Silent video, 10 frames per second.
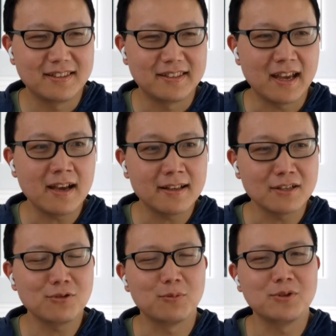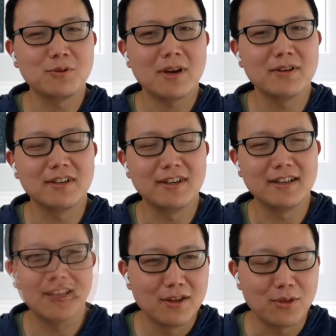that's true. We still have a good
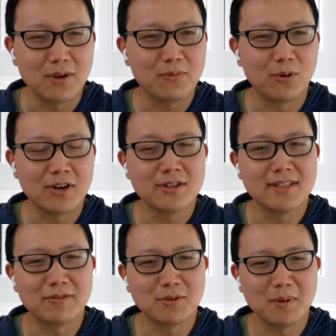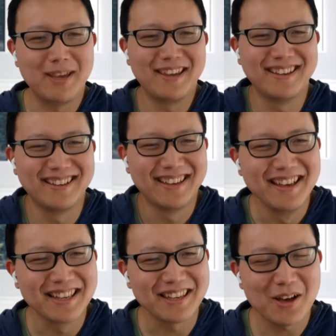like 30, 40 years left. So maybe,
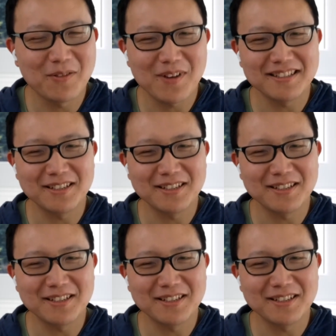given how fast things